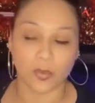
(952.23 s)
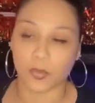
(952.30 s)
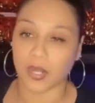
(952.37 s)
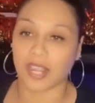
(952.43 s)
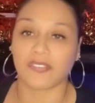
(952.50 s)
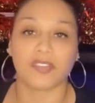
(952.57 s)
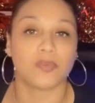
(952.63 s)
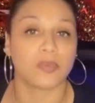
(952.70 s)

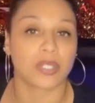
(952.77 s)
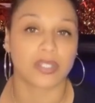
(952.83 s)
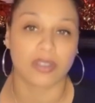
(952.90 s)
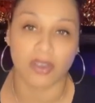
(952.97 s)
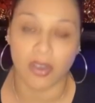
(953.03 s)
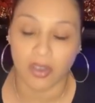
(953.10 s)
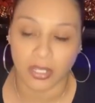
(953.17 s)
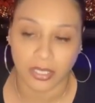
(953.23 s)
whatever you want to
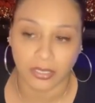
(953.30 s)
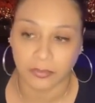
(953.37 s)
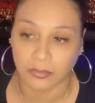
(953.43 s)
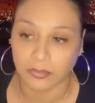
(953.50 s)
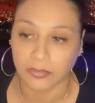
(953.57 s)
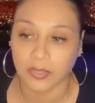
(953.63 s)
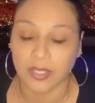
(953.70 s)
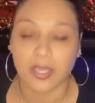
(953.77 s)
call them. You
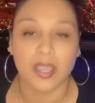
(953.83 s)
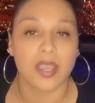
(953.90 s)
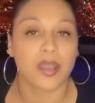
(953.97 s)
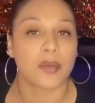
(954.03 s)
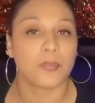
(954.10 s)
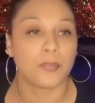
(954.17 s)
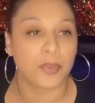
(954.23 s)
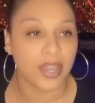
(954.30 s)
need to go
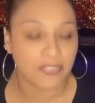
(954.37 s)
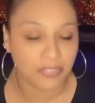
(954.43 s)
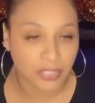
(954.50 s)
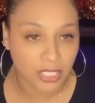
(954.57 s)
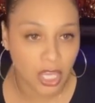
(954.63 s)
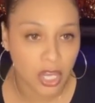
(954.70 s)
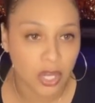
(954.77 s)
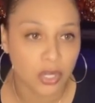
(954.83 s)
find
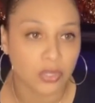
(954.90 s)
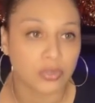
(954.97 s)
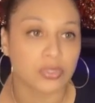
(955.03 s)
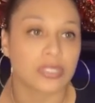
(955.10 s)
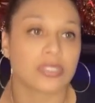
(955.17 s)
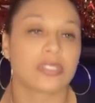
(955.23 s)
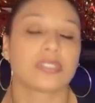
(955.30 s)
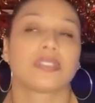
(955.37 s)
Buffaloes.
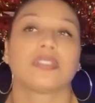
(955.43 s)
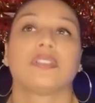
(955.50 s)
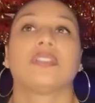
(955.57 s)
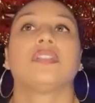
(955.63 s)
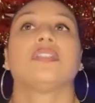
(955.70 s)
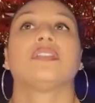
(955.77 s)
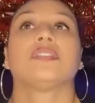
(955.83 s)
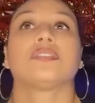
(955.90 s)
Friends.
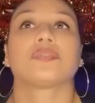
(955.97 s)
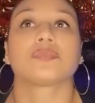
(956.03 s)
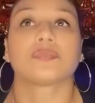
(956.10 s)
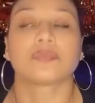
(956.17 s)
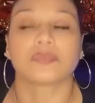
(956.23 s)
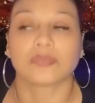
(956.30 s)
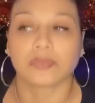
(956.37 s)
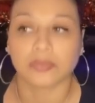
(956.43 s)
That's what you need
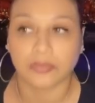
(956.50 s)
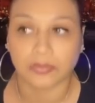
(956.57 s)
to do.